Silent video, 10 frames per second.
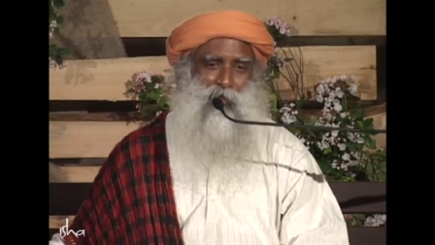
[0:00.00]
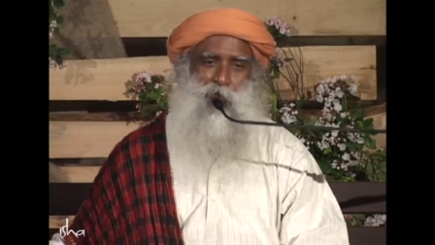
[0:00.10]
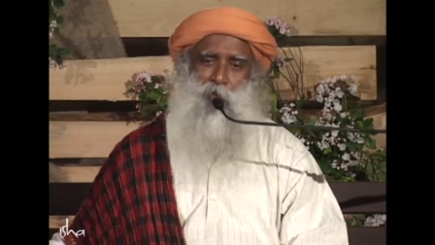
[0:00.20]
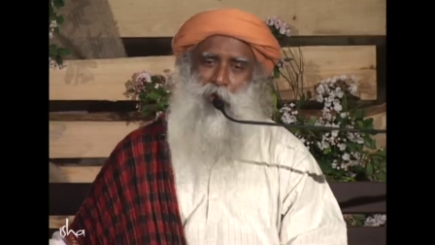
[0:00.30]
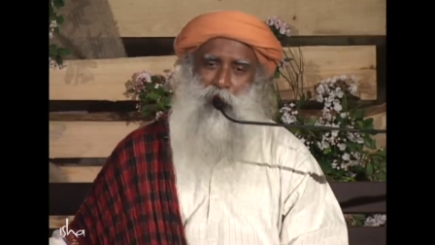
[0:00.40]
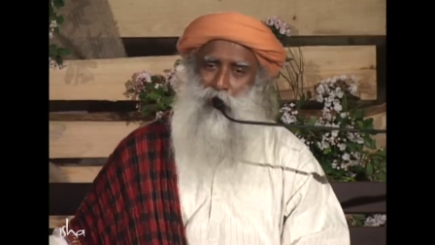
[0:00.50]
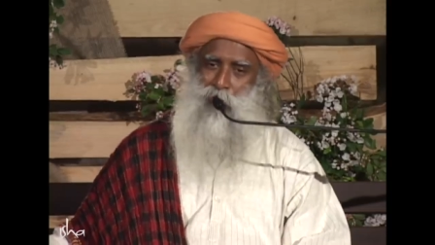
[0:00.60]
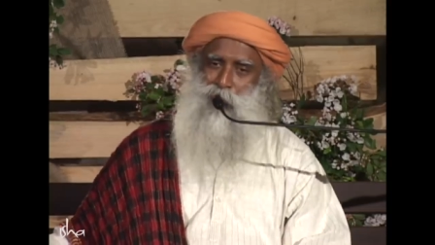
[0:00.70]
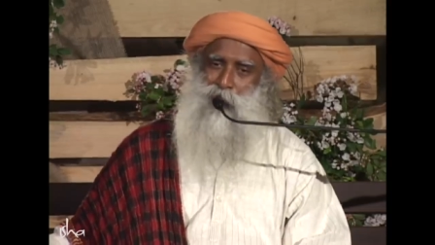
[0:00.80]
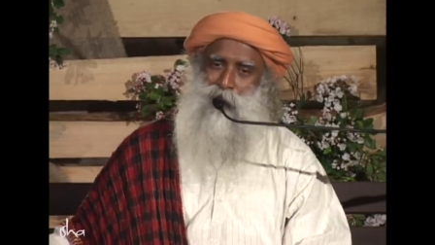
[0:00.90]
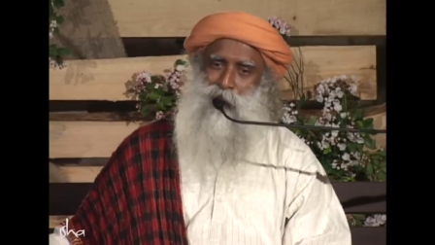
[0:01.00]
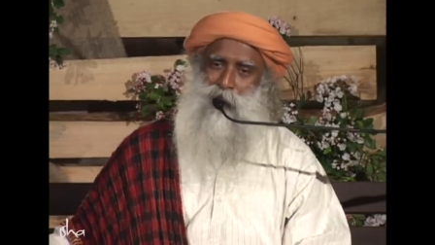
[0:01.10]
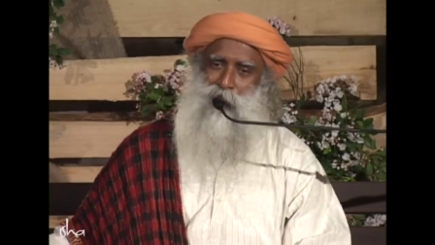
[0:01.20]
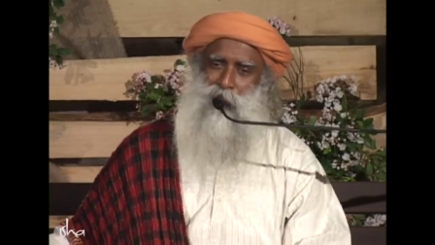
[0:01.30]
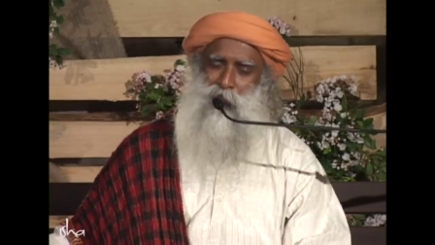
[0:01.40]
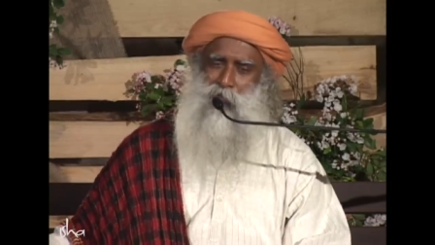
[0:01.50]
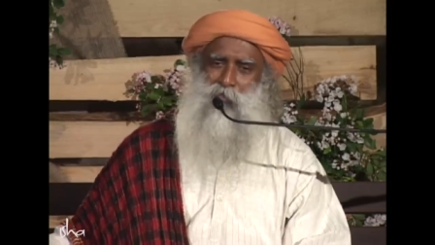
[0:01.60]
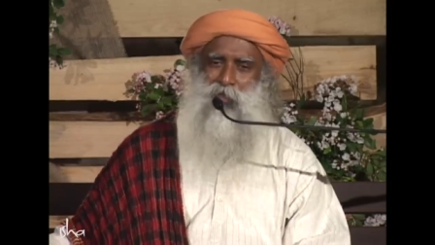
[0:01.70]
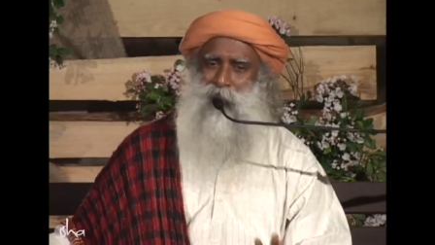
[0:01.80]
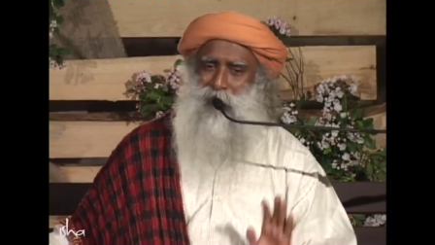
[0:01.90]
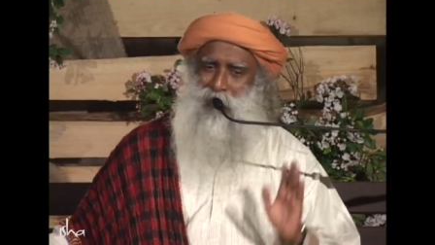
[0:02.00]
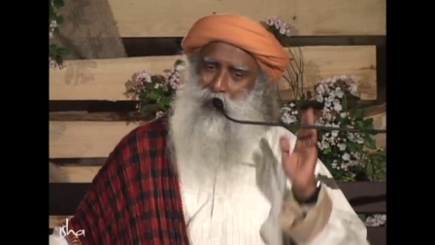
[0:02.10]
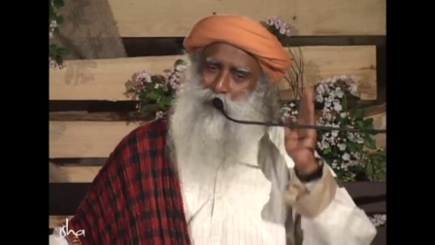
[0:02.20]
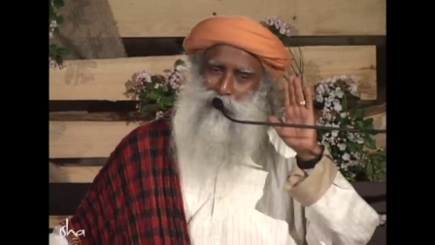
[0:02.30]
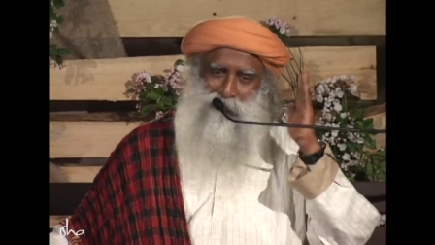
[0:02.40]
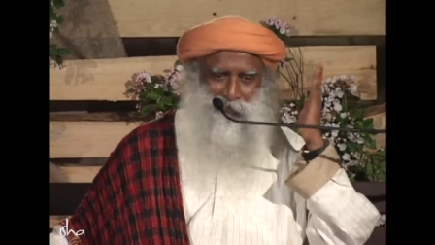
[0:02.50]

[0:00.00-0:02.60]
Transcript: you walk alone. So don't mix that up.